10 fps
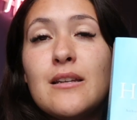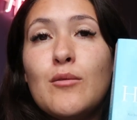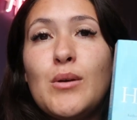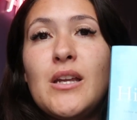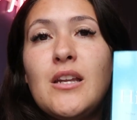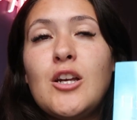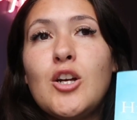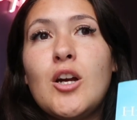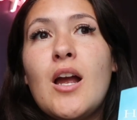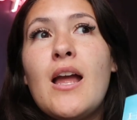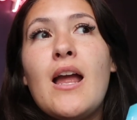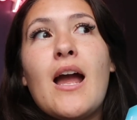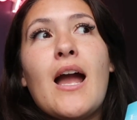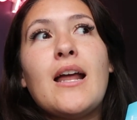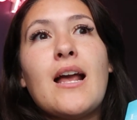gonna be in here.
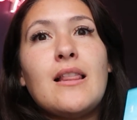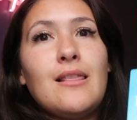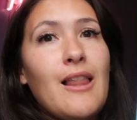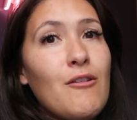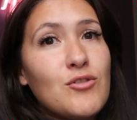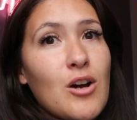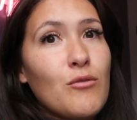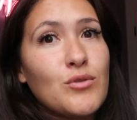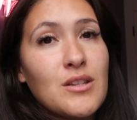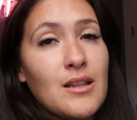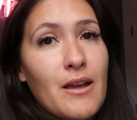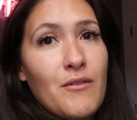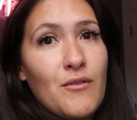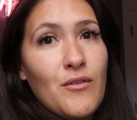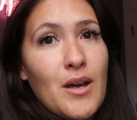And I left off with the
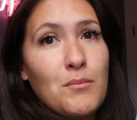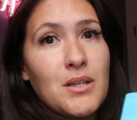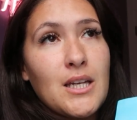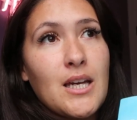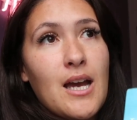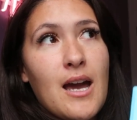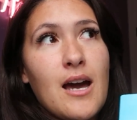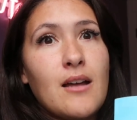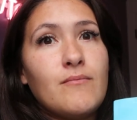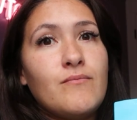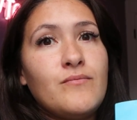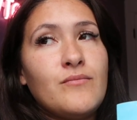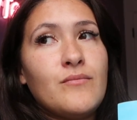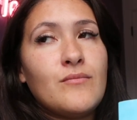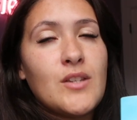Levin family at
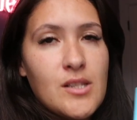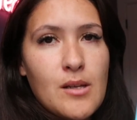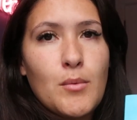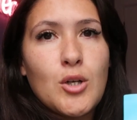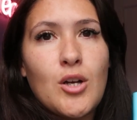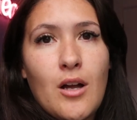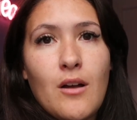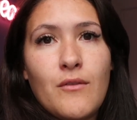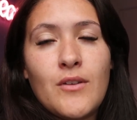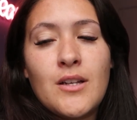summer of